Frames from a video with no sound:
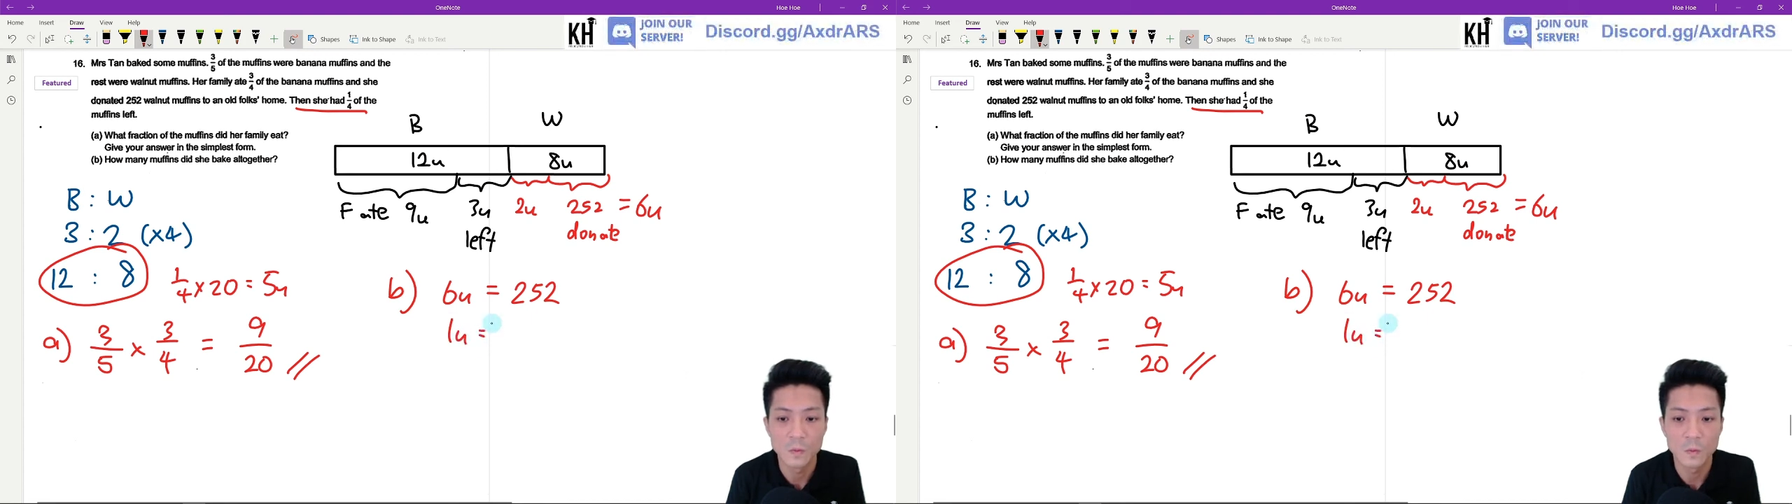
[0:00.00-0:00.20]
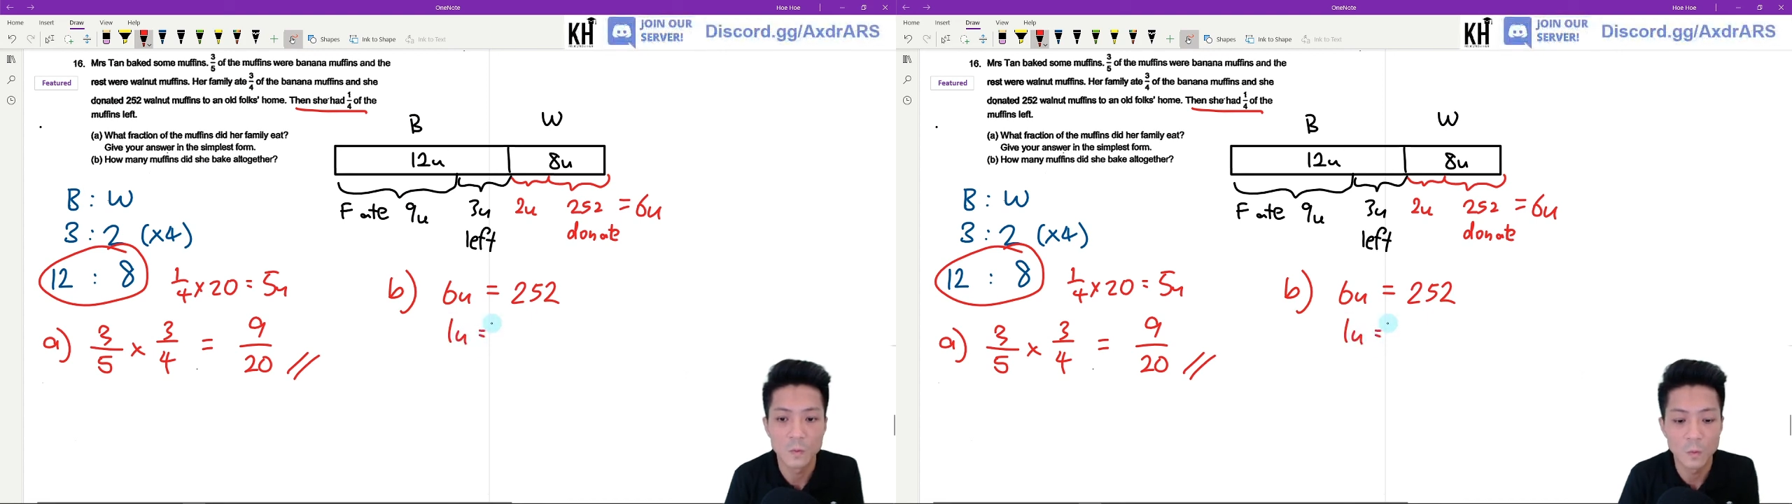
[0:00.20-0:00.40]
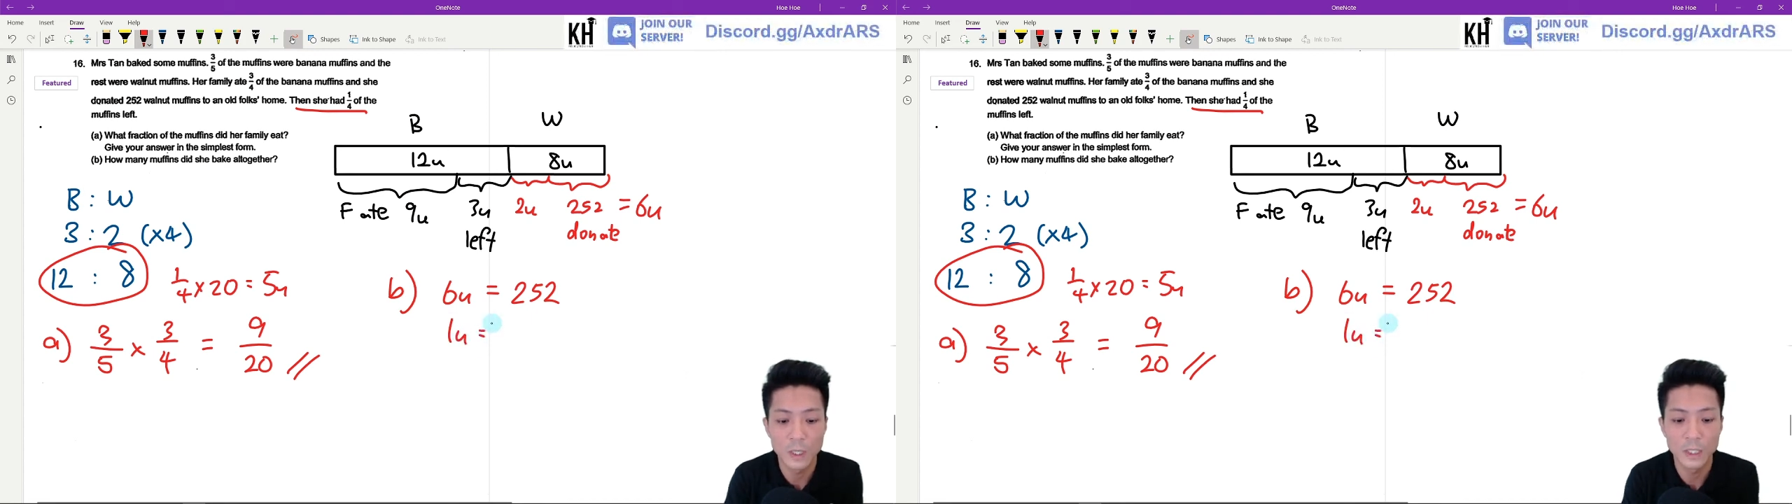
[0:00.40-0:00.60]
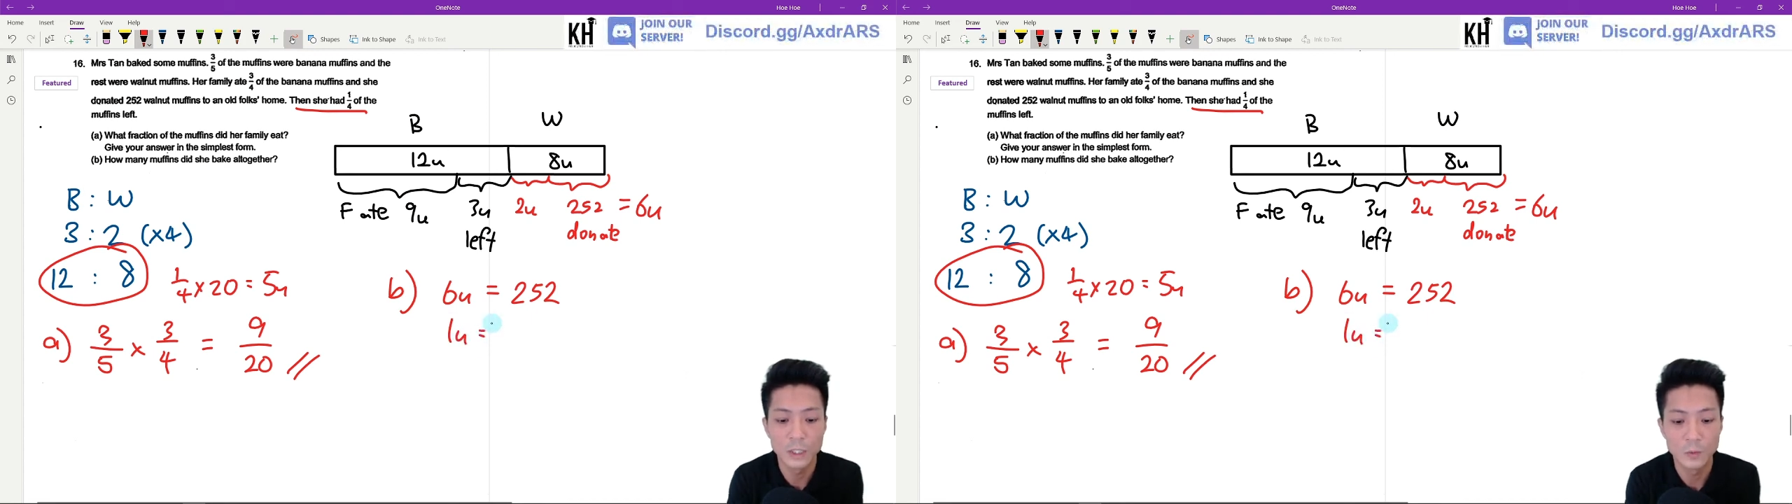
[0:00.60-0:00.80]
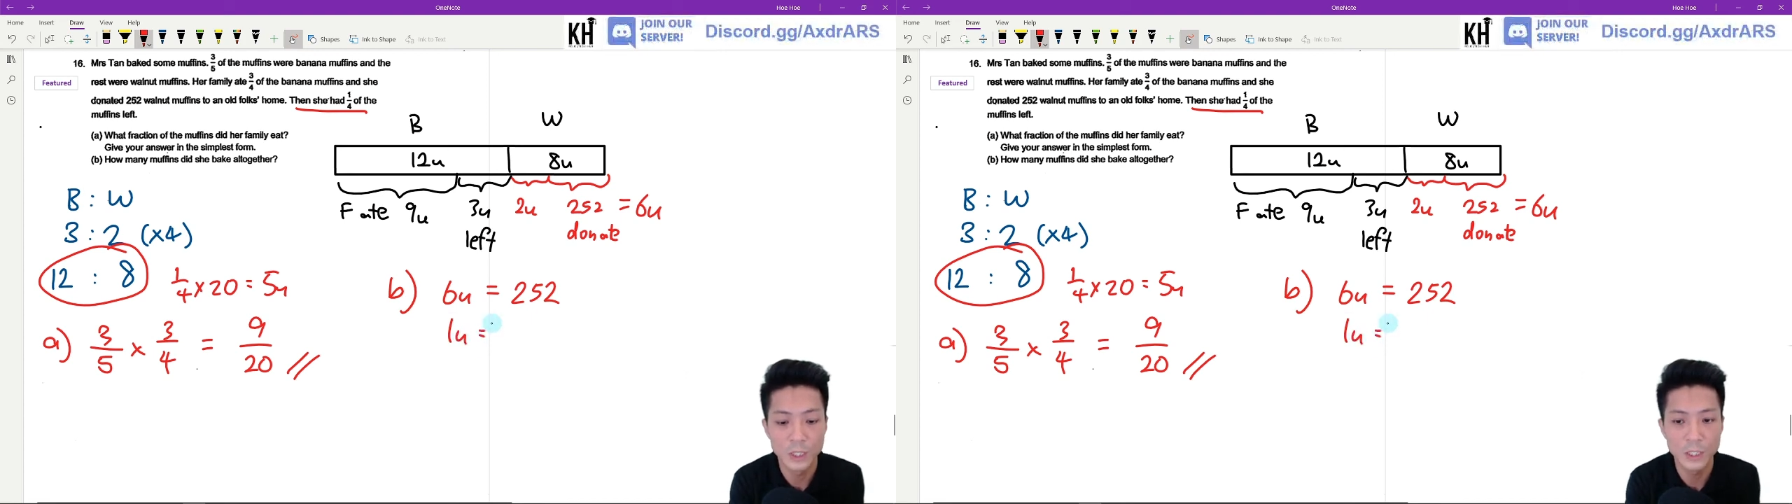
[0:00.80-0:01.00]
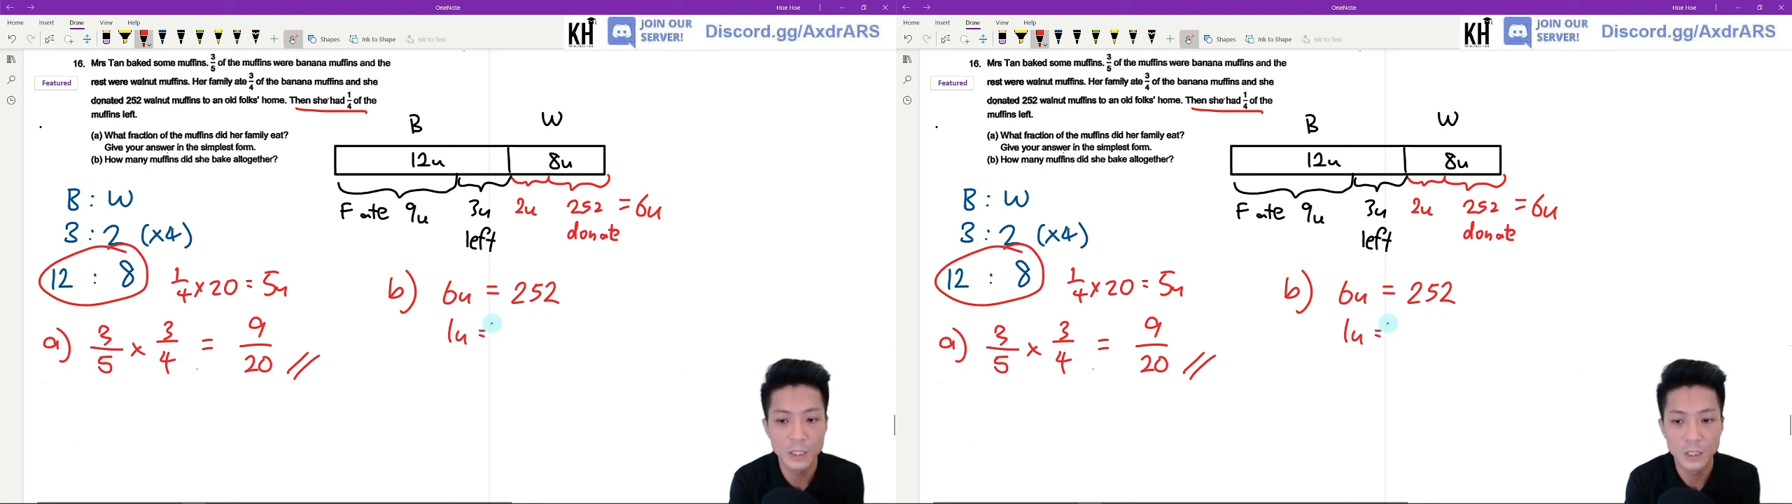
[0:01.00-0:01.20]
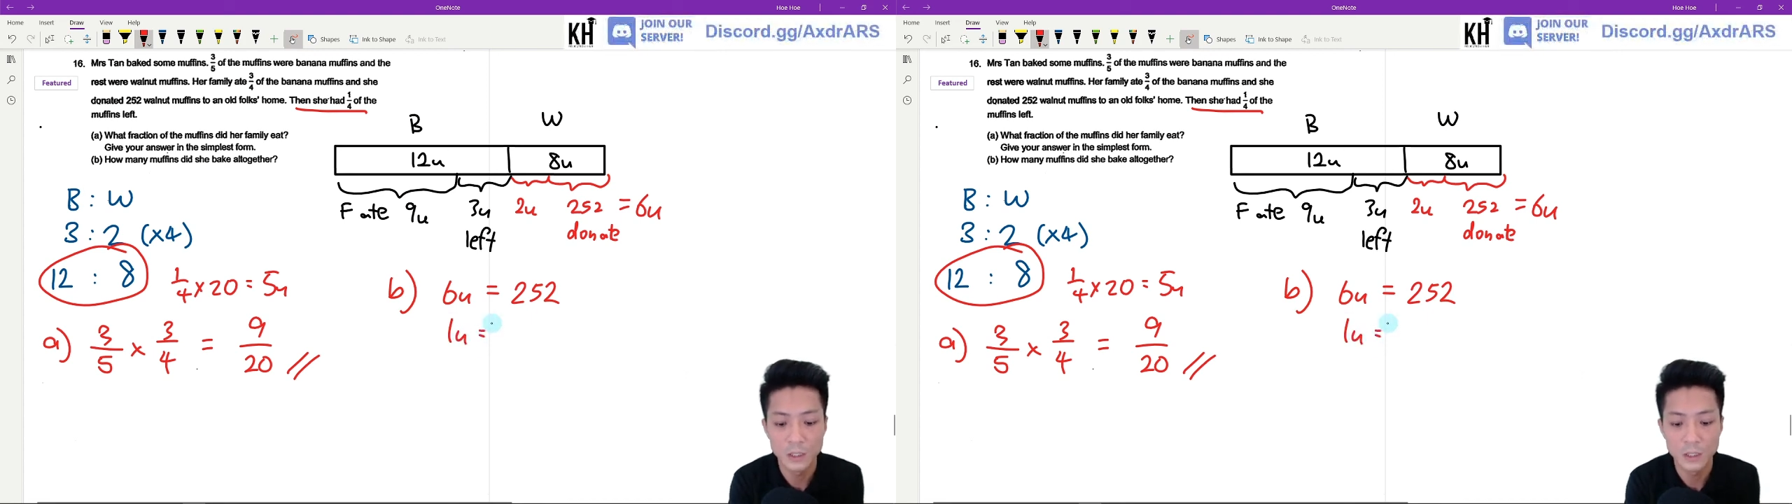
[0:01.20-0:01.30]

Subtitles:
1 unit.